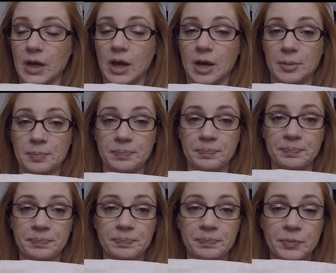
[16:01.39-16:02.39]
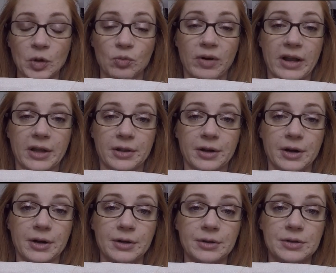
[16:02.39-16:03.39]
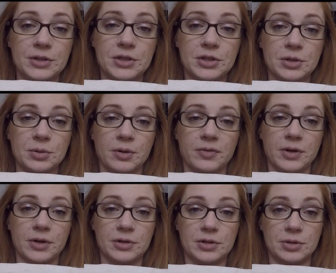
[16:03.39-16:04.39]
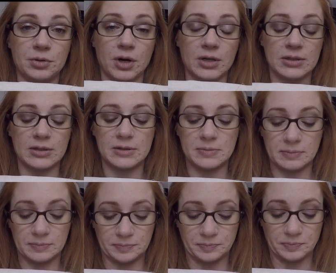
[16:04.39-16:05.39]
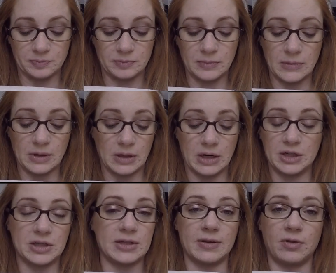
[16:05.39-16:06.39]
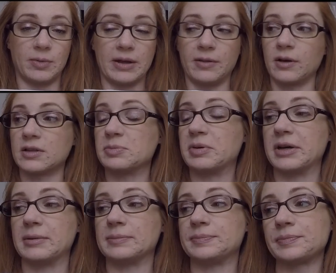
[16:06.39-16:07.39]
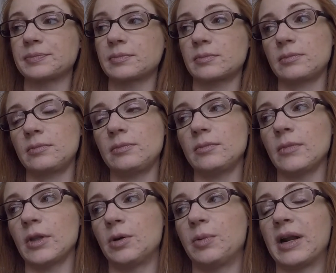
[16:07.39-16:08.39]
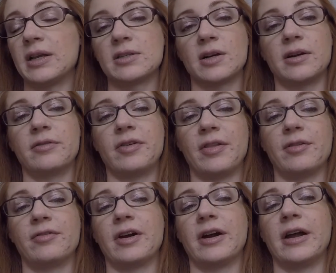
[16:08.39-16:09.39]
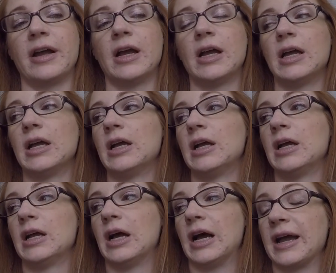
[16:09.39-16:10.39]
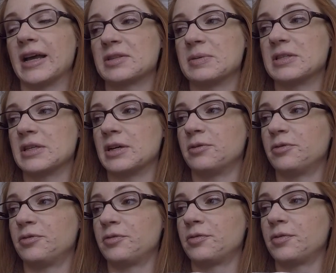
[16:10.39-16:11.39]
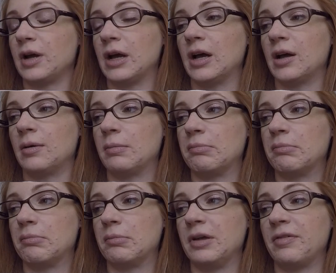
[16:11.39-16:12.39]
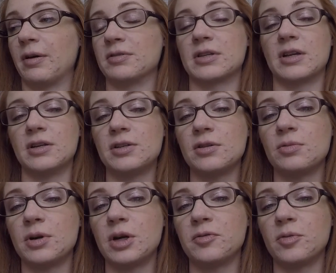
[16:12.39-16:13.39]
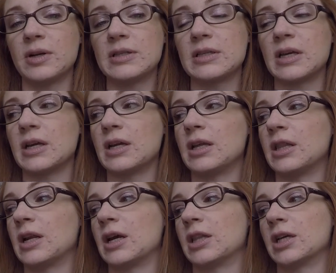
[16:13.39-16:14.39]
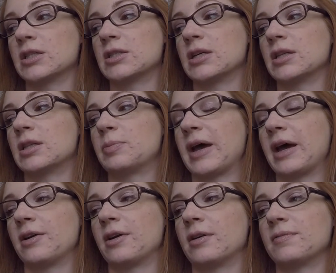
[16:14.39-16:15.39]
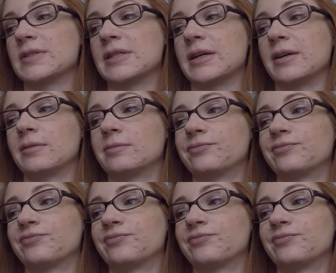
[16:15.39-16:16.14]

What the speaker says: the regular 2/2 crosses, and I just love the way it looks. But when I started Feather Fairy, I asked myself if I was going to do 1/1 skin, and then I looked at the pattern and was like,